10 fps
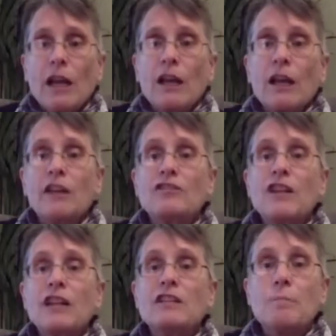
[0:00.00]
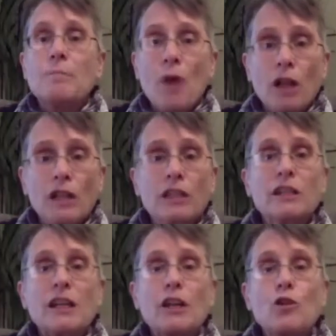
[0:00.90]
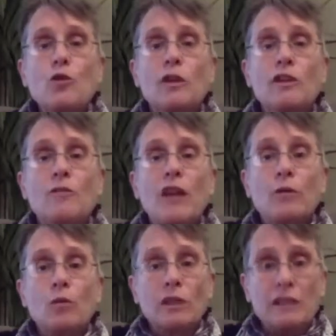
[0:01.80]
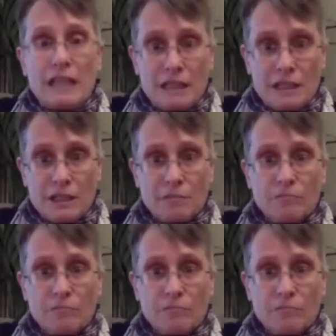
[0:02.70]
is then symbolically, you would then release.